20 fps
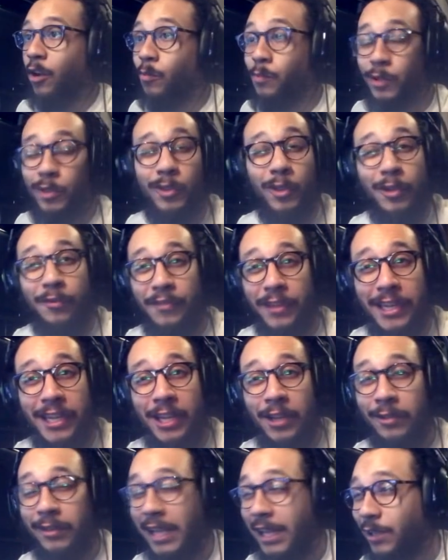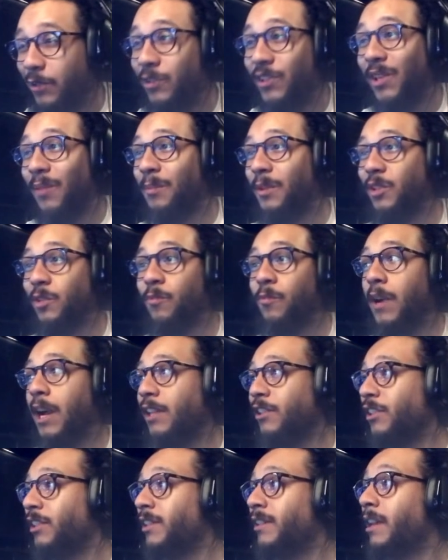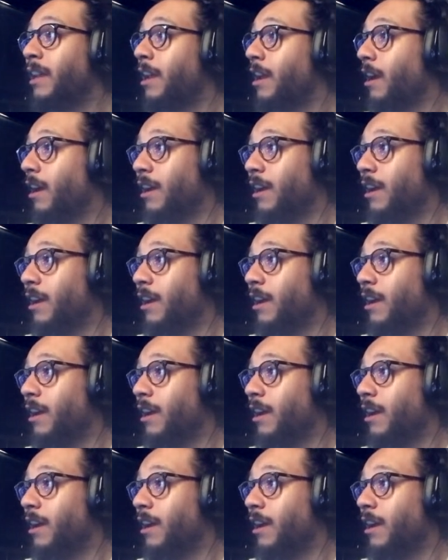I hope you enjoyed the video. Thank you so much for watching.